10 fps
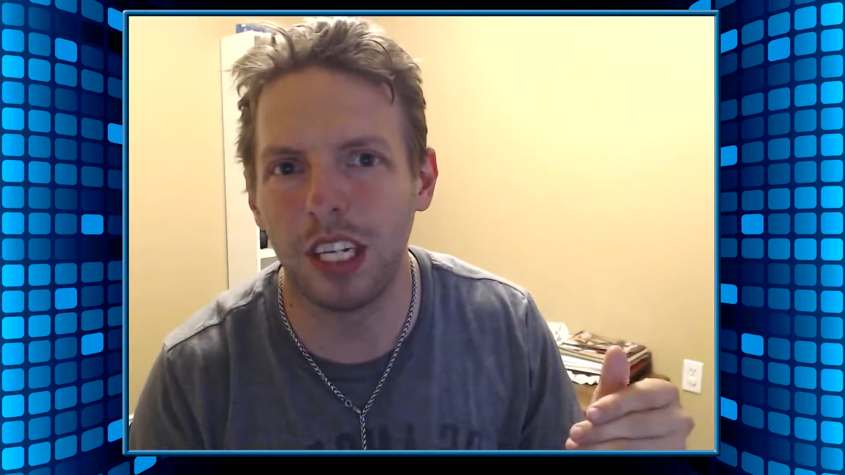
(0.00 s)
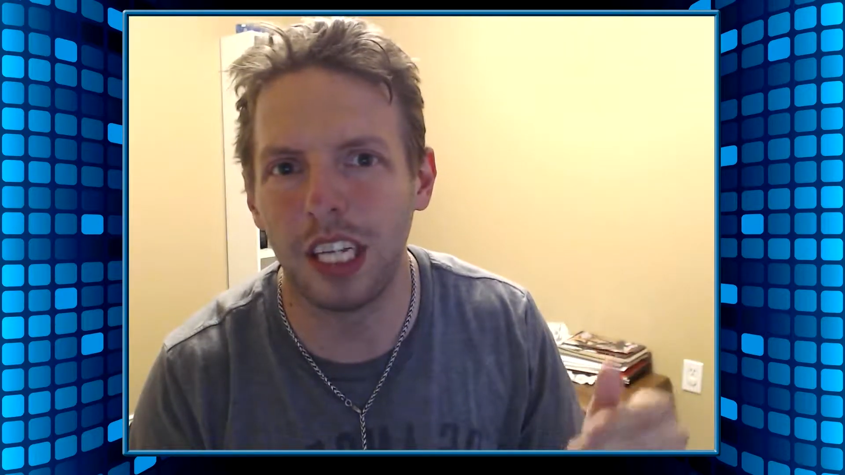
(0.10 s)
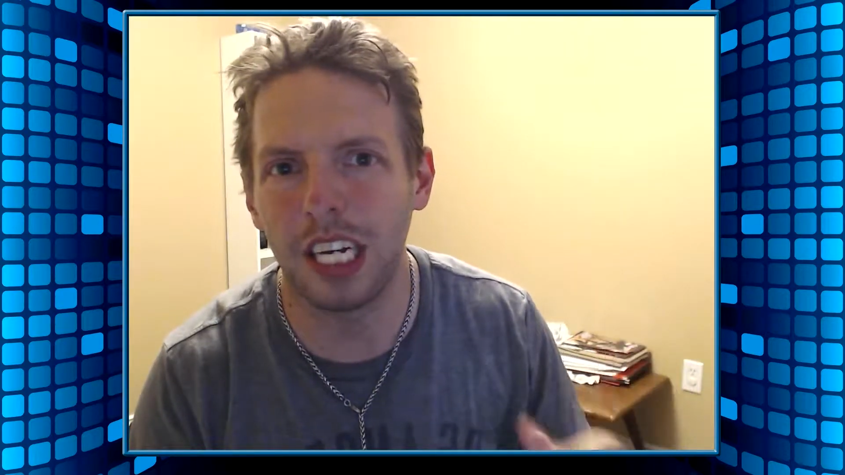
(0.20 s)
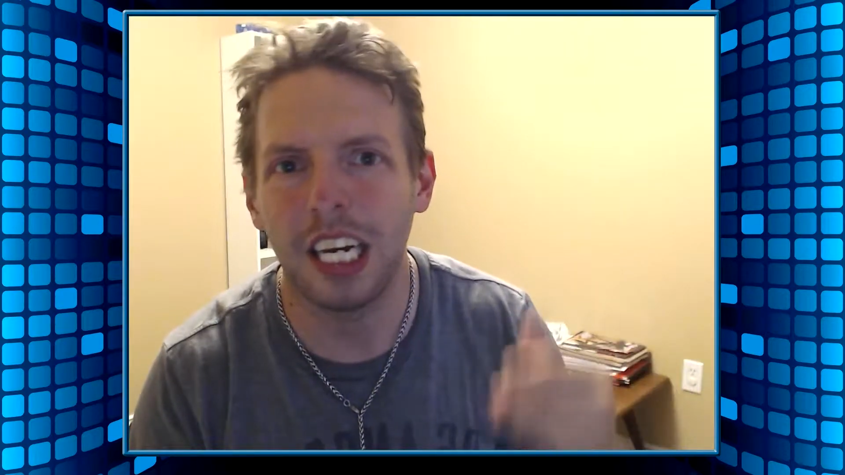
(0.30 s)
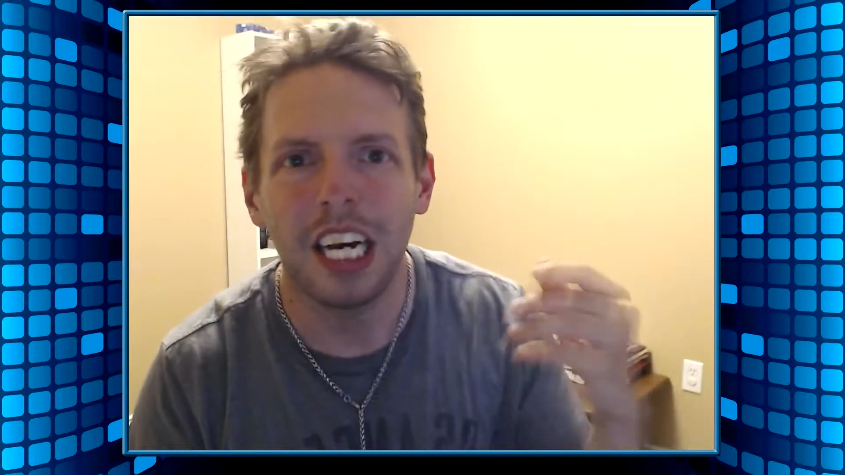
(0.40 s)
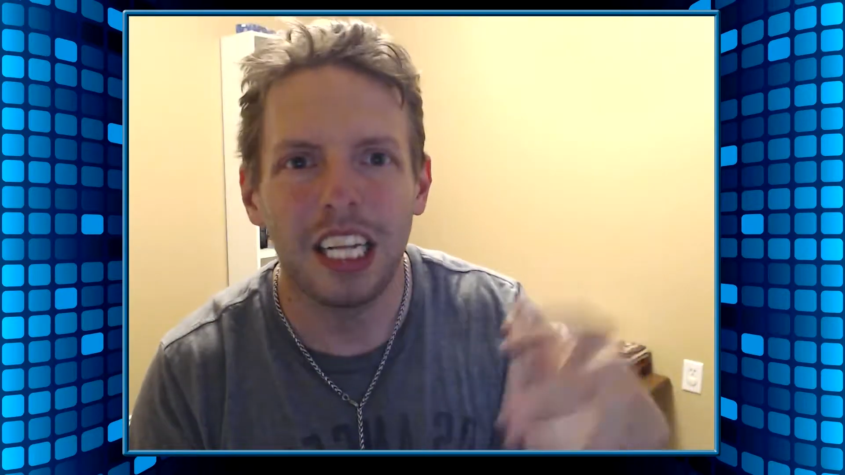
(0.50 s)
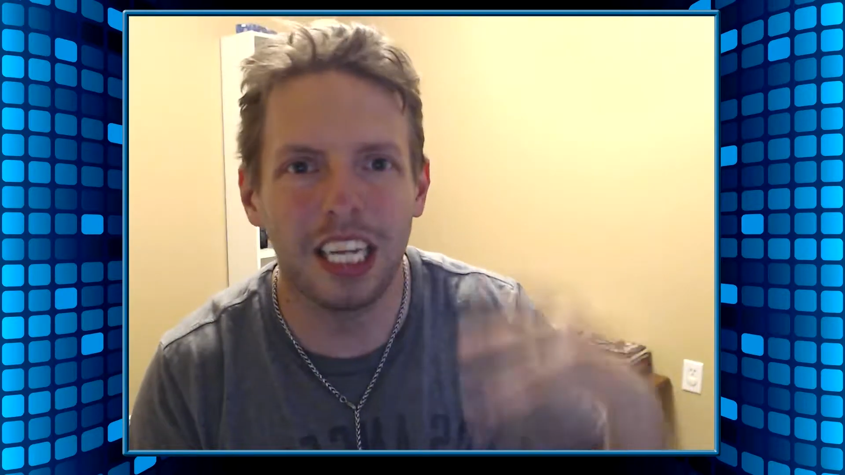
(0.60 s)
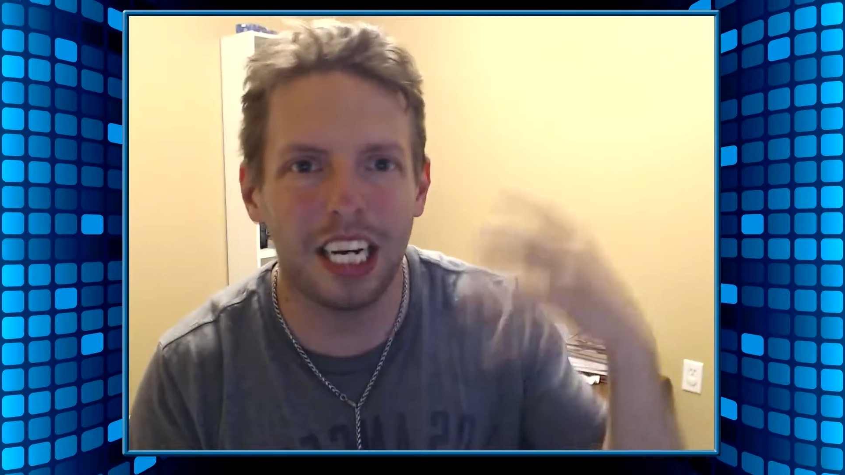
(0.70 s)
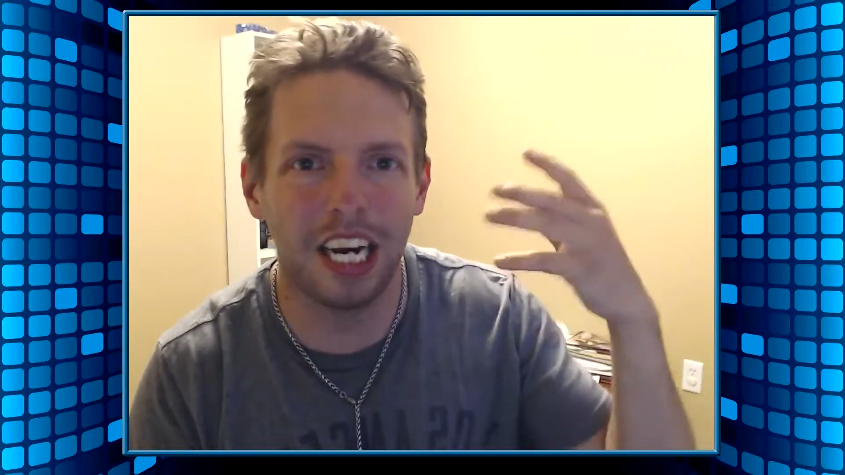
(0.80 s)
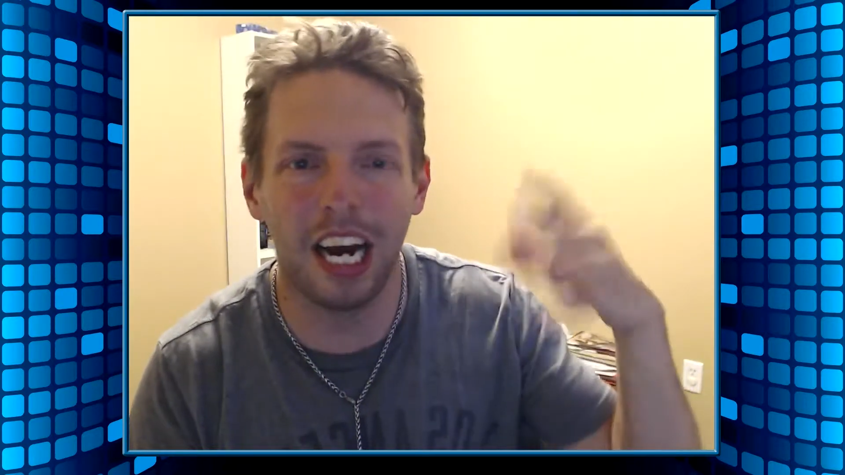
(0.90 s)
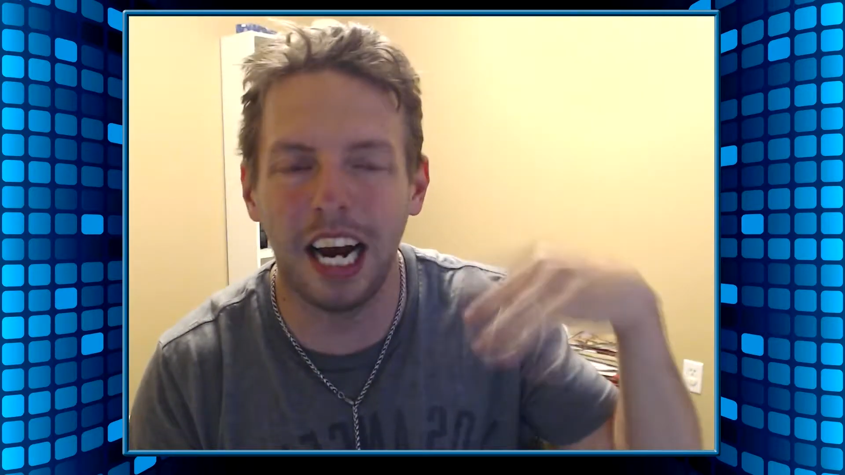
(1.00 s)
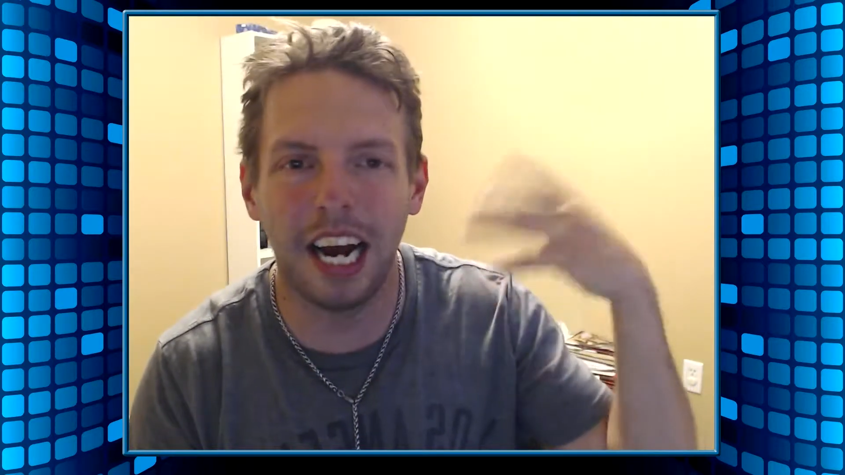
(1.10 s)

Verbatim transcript: Like the I,